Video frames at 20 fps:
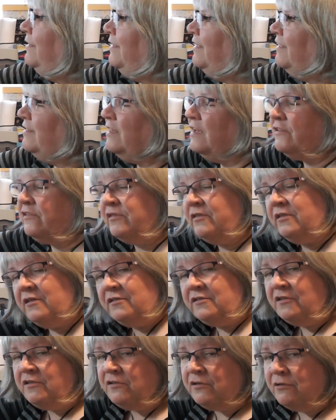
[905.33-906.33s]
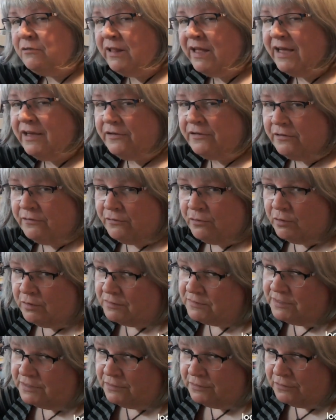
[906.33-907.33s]
That's 32 layers of
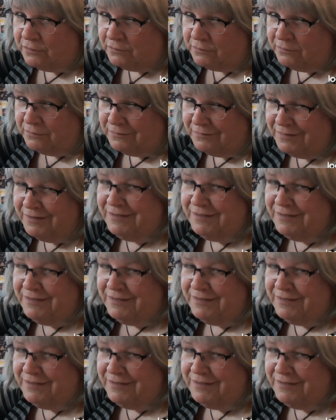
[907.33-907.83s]
quilting cotton.